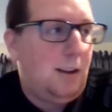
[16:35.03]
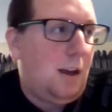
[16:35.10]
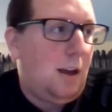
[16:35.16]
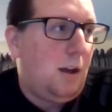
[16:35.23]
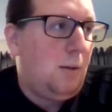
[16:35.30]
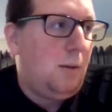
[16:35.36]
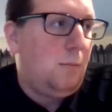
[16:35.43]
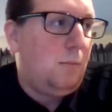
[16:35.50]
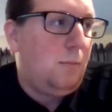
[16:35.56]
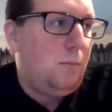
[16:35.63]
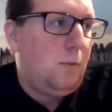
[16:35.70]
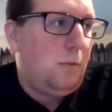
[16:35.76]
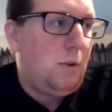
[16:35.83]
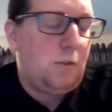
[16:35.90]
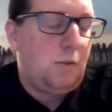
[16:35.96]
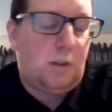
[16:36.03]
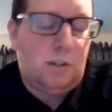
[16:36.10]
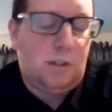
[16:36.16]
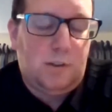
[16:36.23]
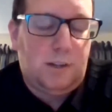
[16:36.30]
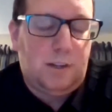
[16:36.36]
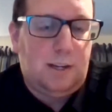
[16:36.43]
another
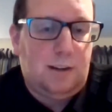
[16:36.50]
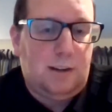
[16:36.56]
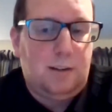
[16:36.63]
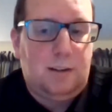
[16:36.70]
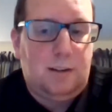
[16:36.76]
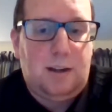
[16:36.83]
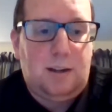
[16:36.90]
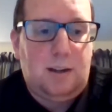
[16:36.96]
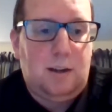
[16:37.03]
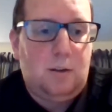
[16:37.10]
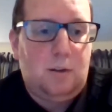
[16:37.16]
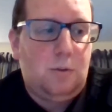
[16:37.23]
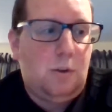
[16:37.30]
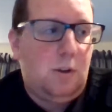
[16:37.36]
transfer deadline day deal.